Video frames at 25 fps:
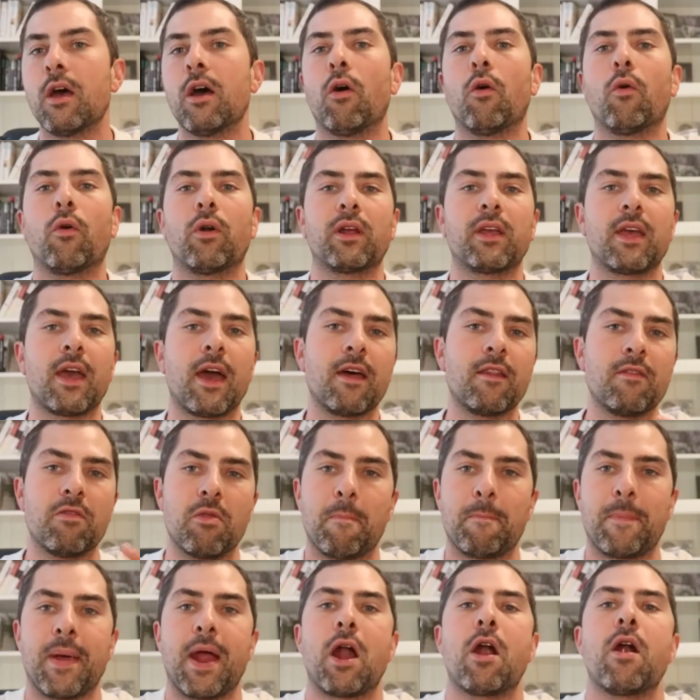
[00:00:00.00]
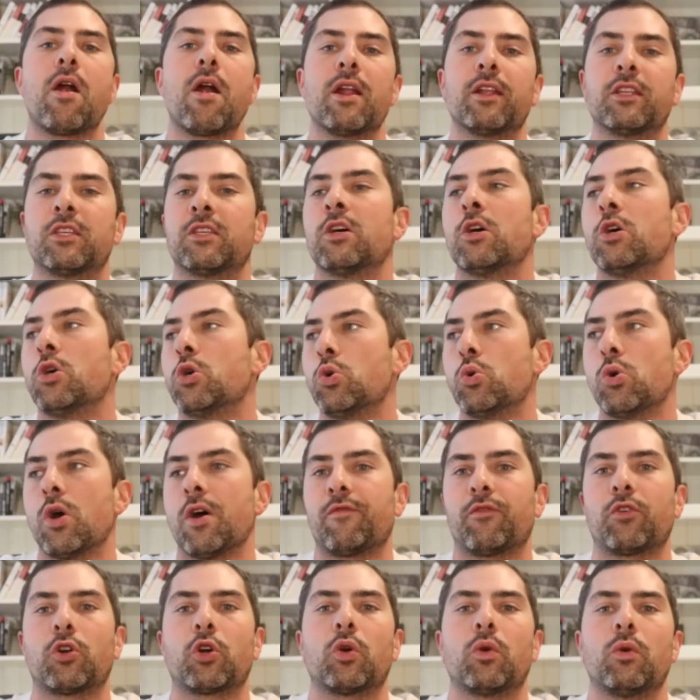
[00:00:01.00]
Or again, the parents who
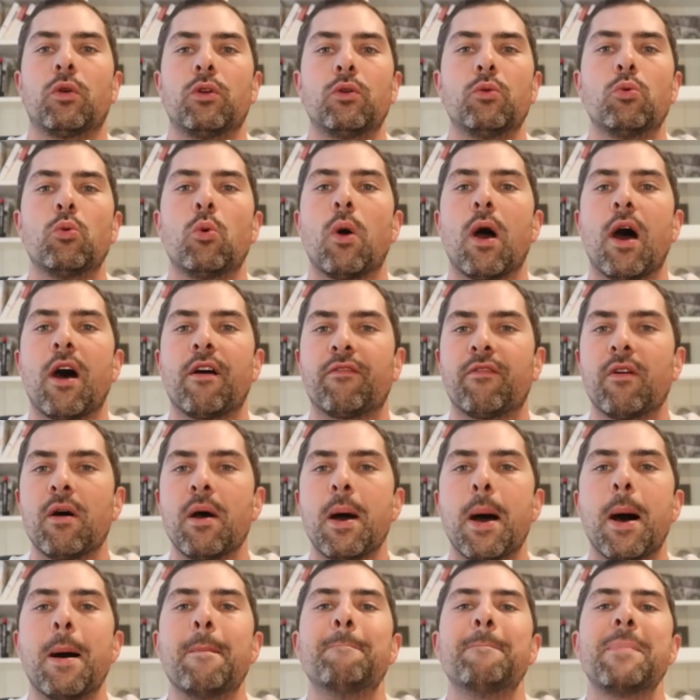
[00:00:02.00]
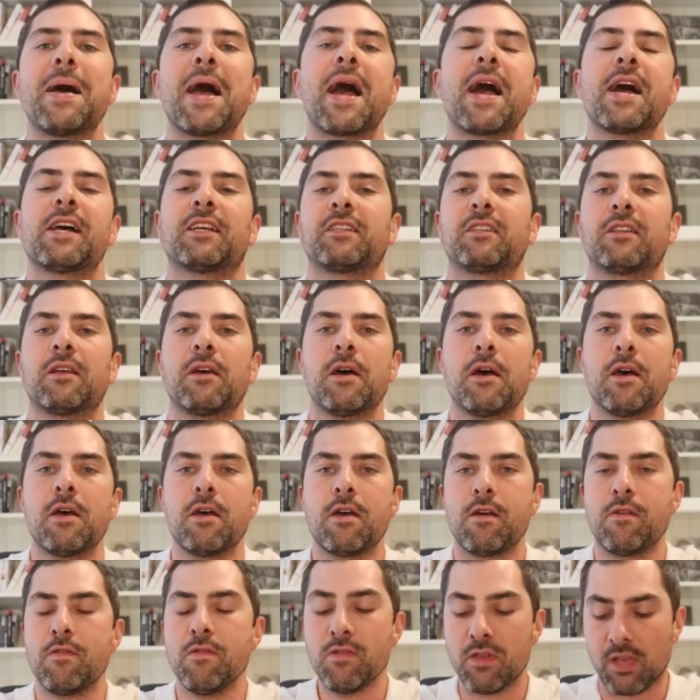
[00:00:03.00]
have who have amassed
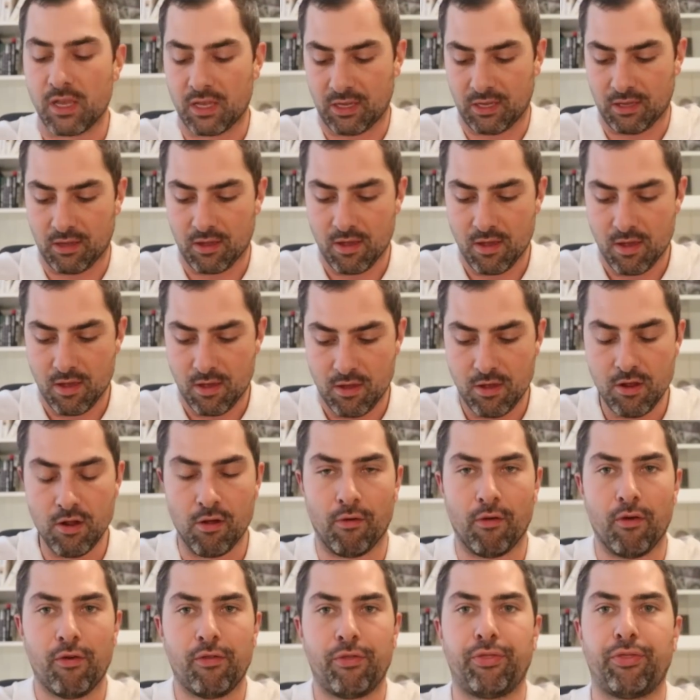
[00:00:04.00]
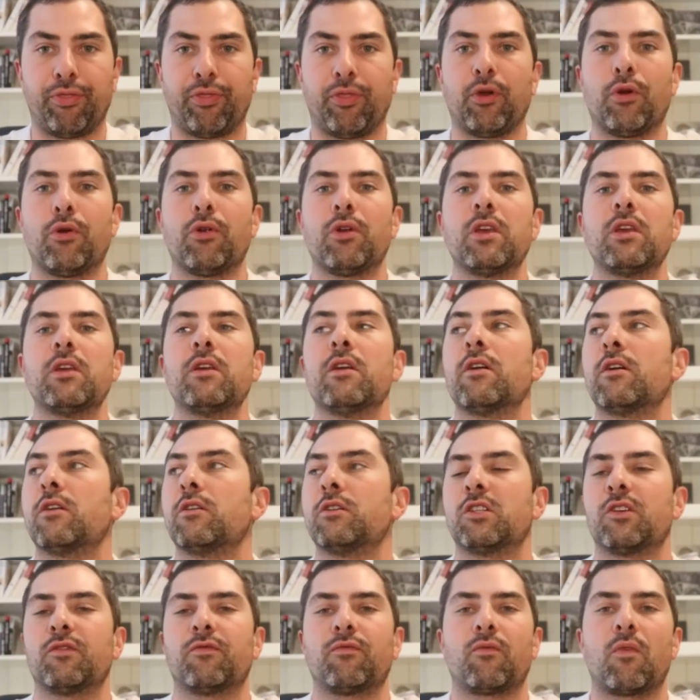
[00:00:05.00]
this you know 30
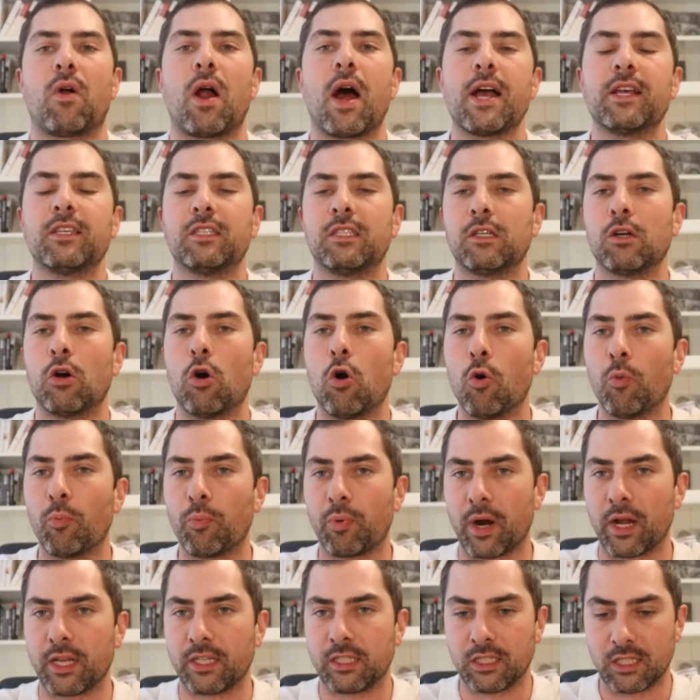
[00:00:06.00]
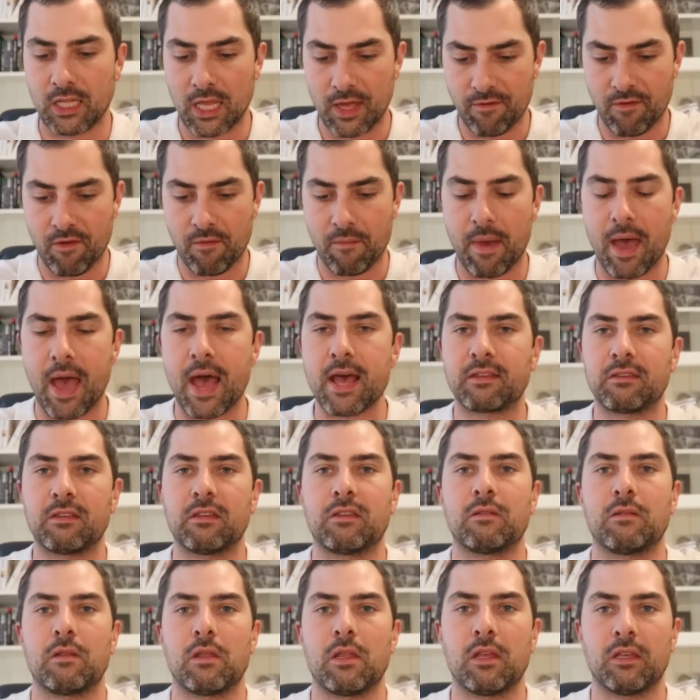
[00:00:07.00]
years of rising home prices, they've amassed
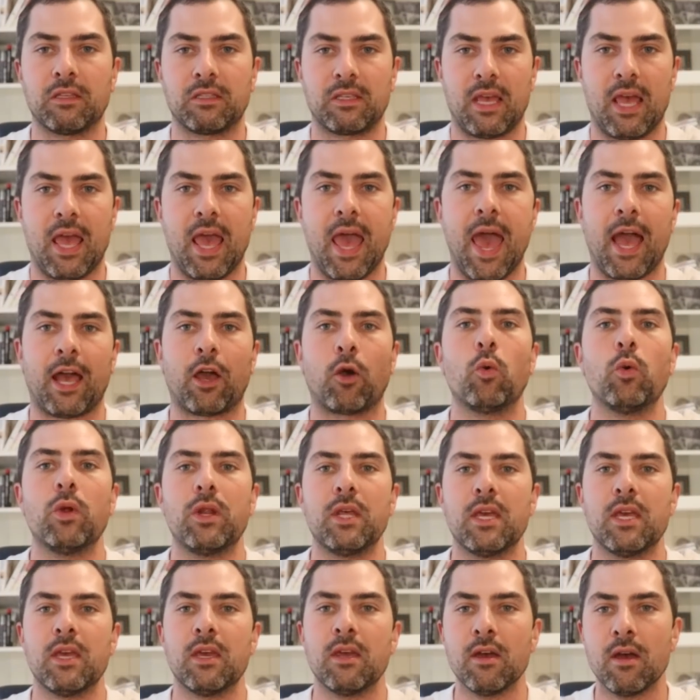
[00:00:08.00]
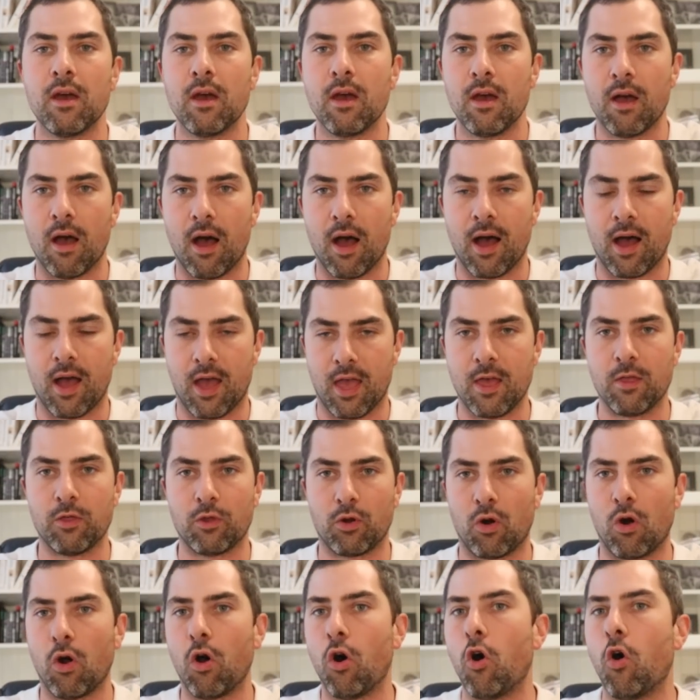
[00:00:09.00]
this, this equity uh, in
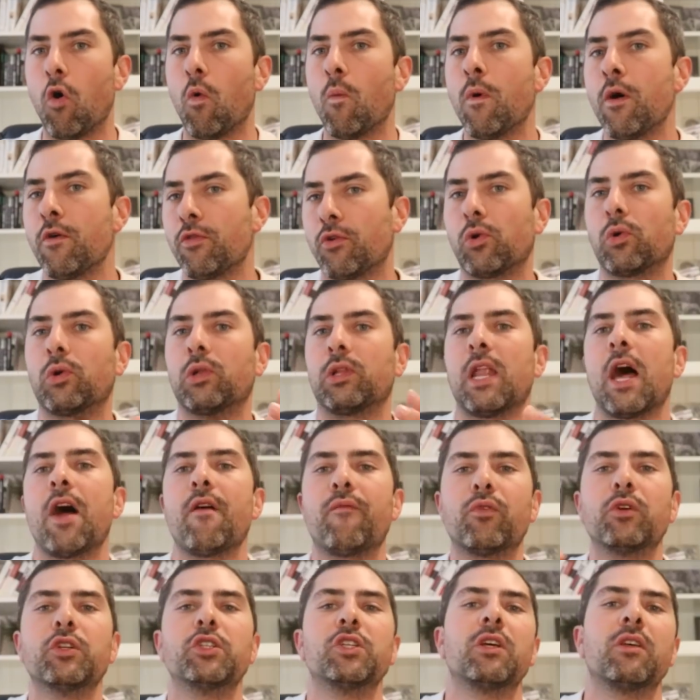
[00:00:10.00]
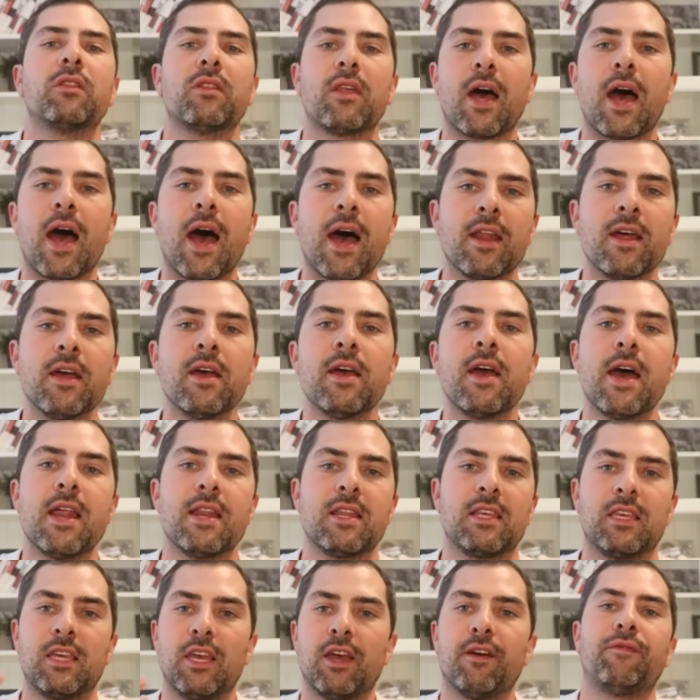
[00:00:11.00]
their home. They're leveraging that
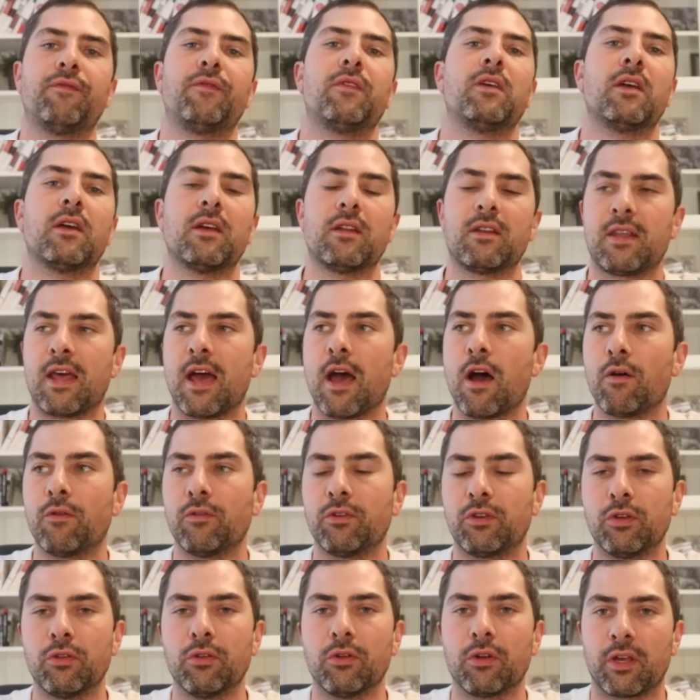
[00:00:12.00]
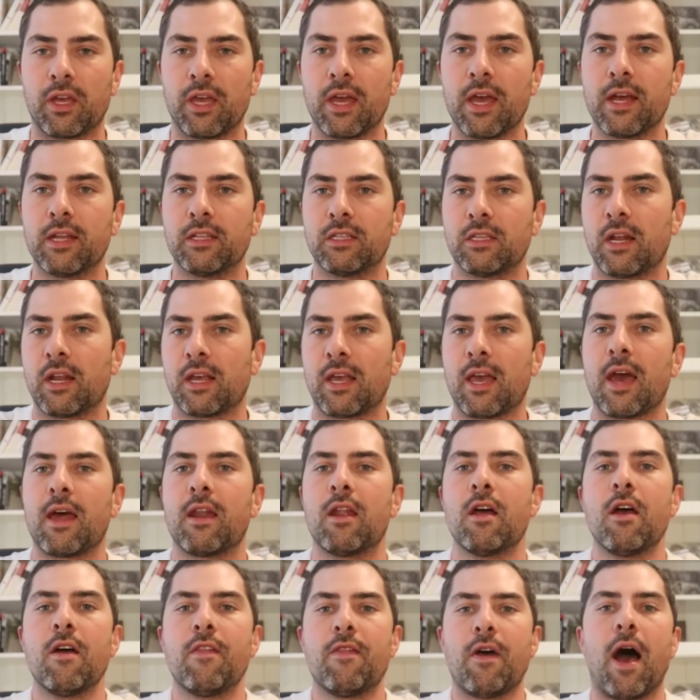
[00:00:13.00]
and gifting it down to their kids. And
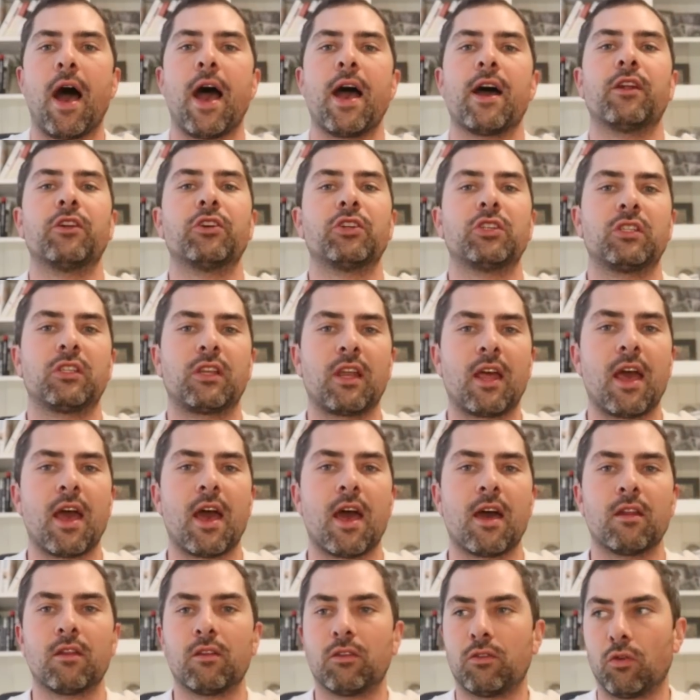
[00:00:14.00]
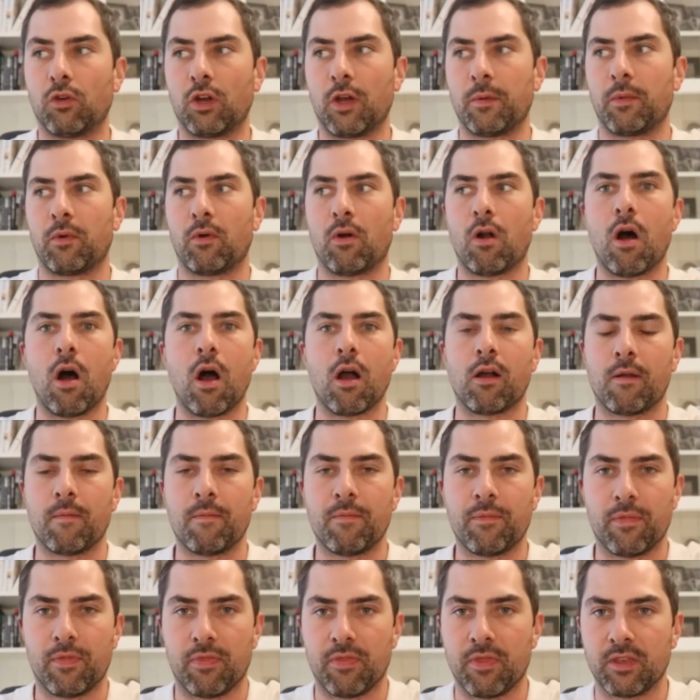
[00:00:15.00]
again, I understand, don't get me wrong,
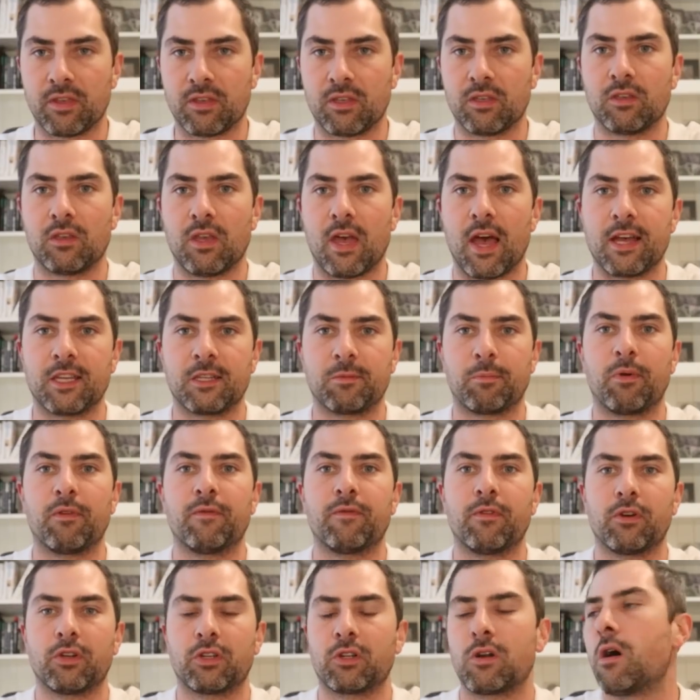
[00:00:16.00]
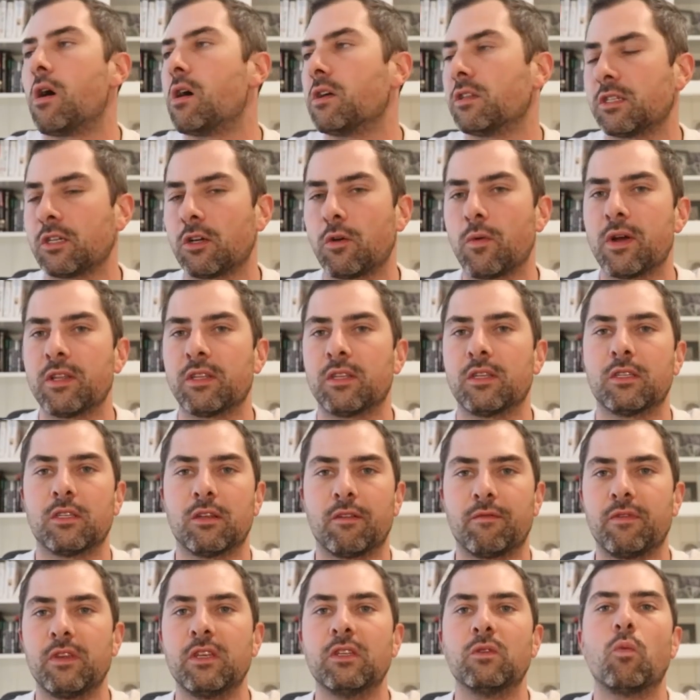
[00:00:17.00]
this is, has perverse consequences
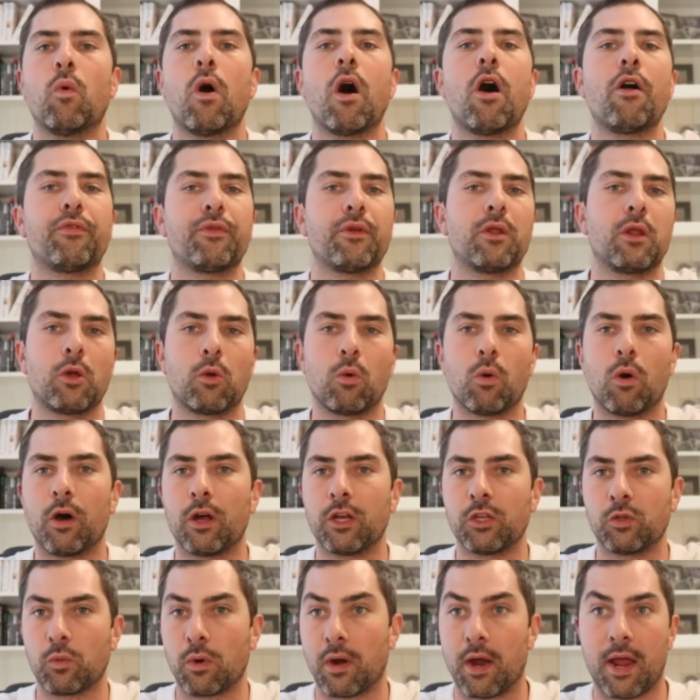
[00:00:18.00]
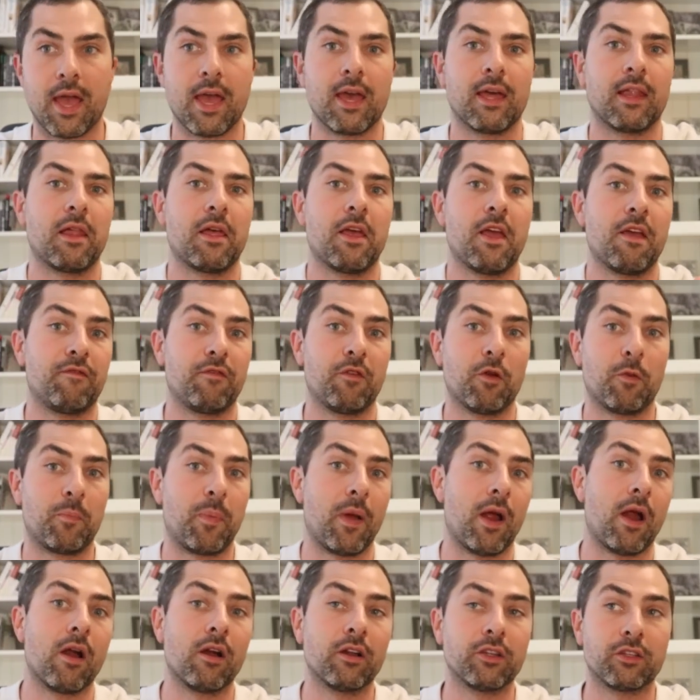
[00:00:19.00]
of these wealth inequalities where, hey, if your
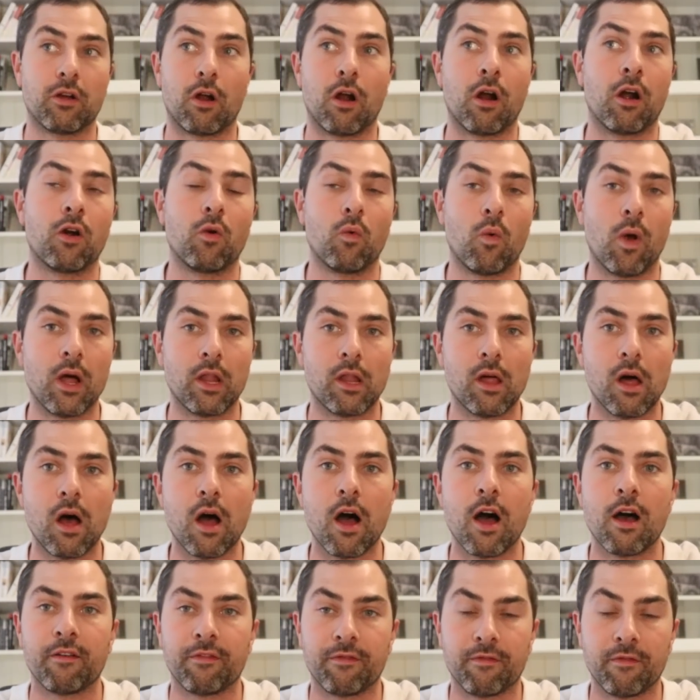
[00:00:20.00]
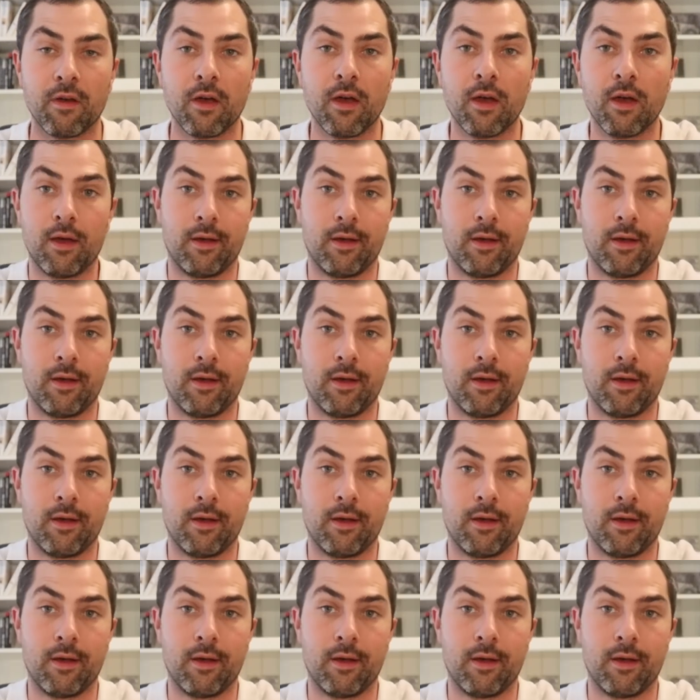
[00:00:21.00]
parents aren't well off,